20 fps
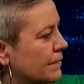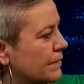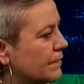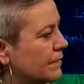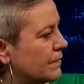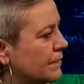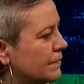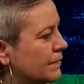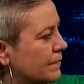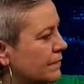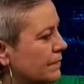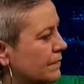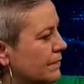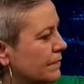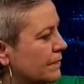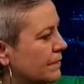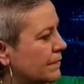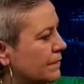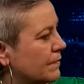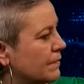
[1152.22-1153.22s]

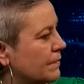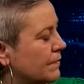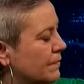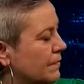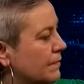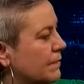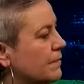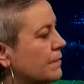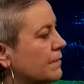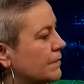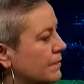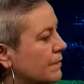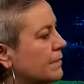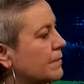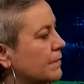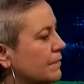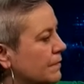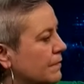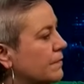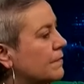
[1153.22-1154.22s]

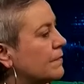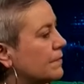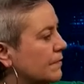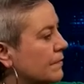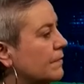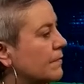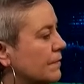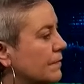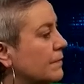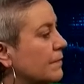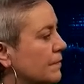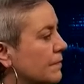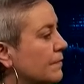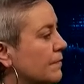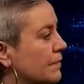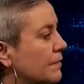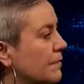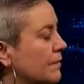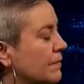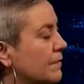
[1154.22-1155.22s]

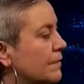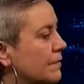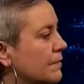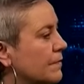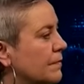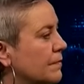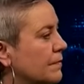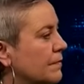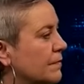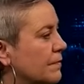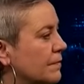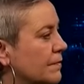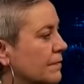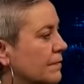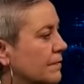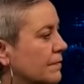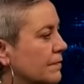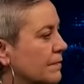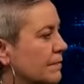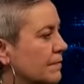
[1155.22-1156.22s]
(silent)